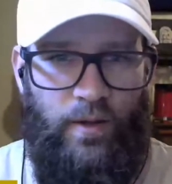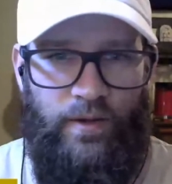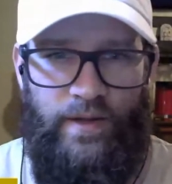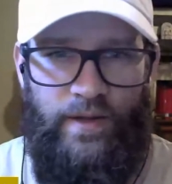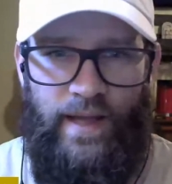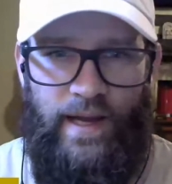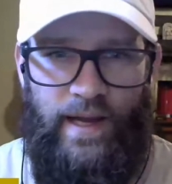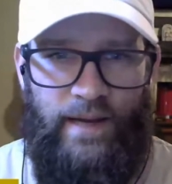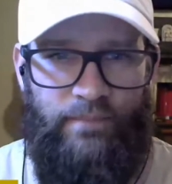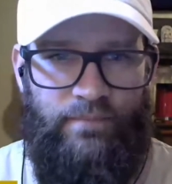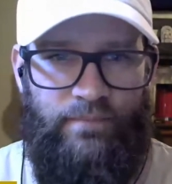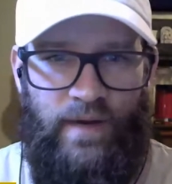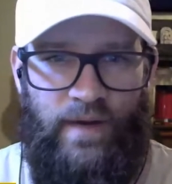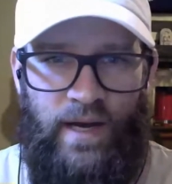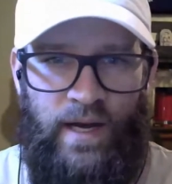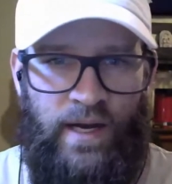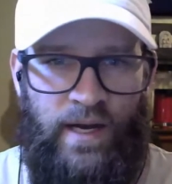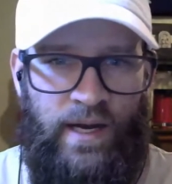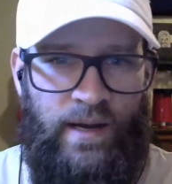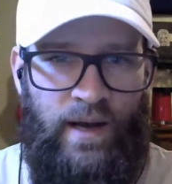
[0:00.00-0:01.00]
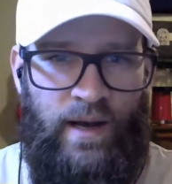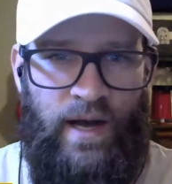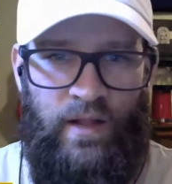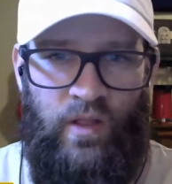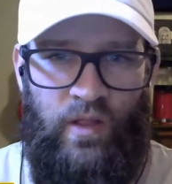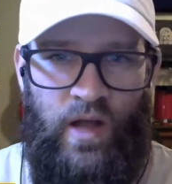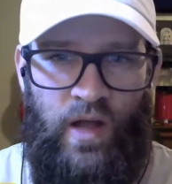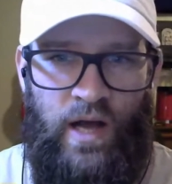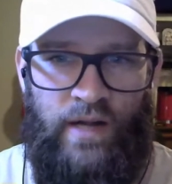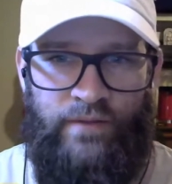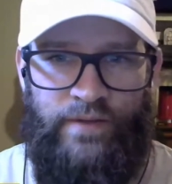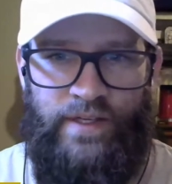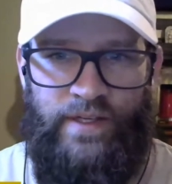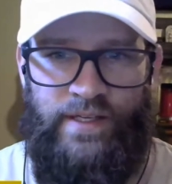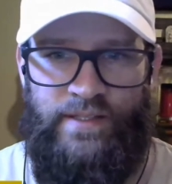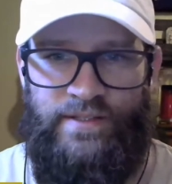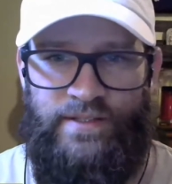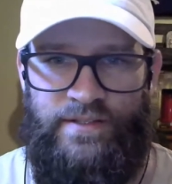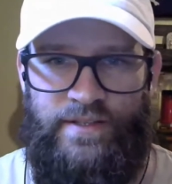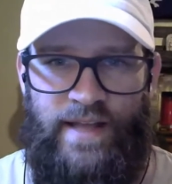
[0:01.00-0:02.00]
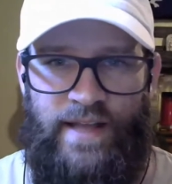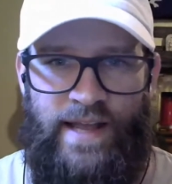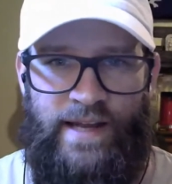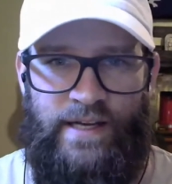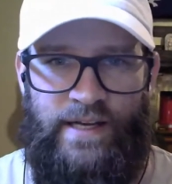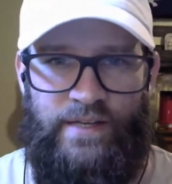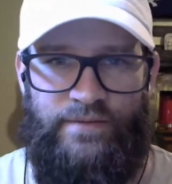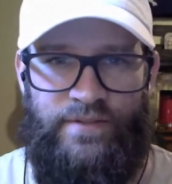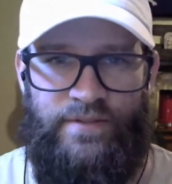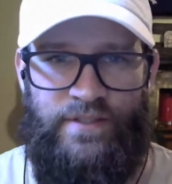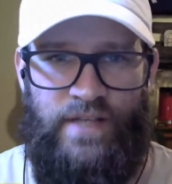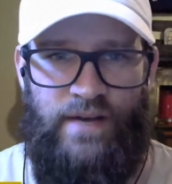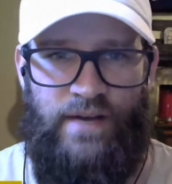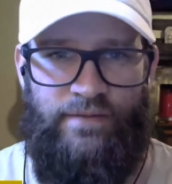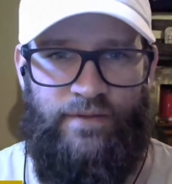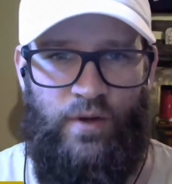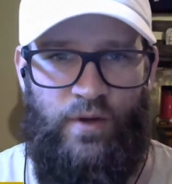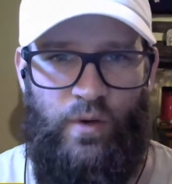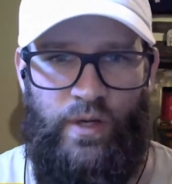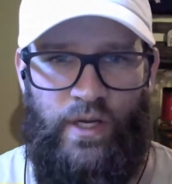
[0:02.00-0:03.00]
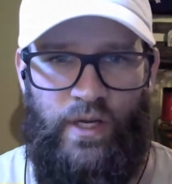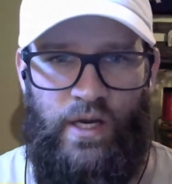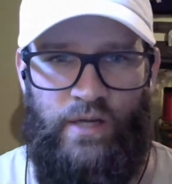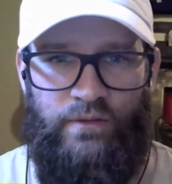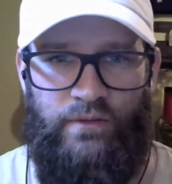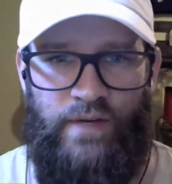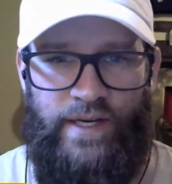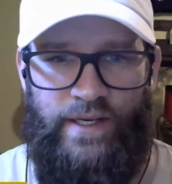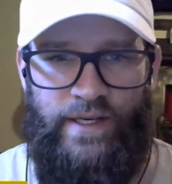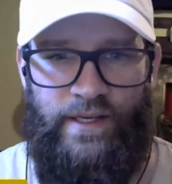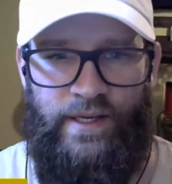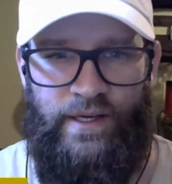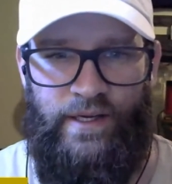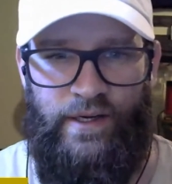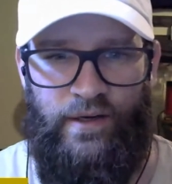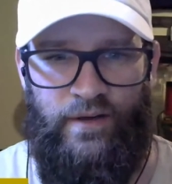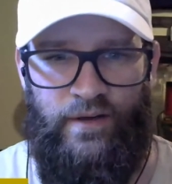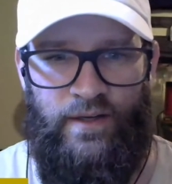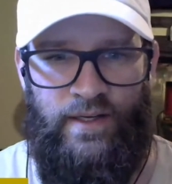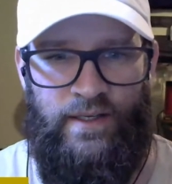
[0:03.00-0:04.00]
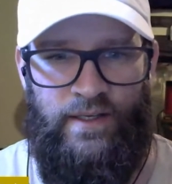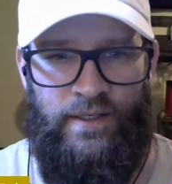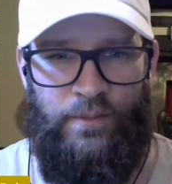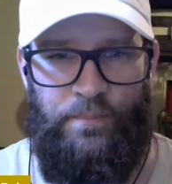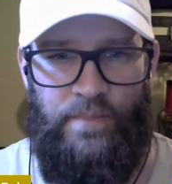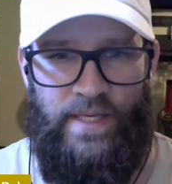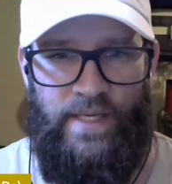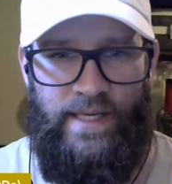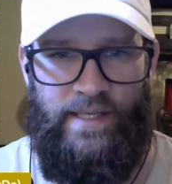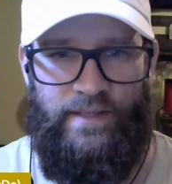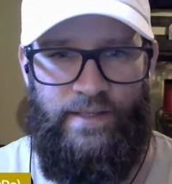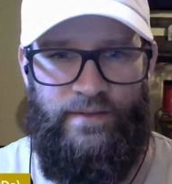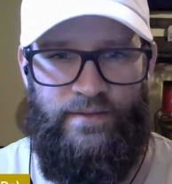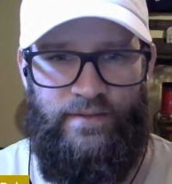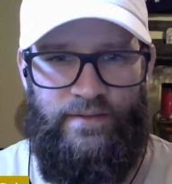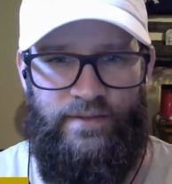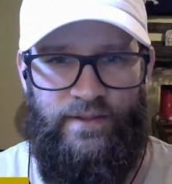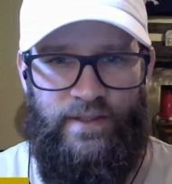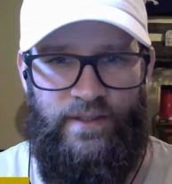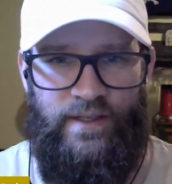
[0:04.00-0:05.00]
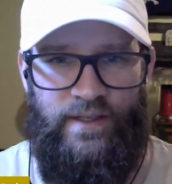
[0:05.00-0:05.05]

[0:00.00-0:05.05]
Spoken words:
Yeah, a lot of it is negative stuff going on right here. Oh man.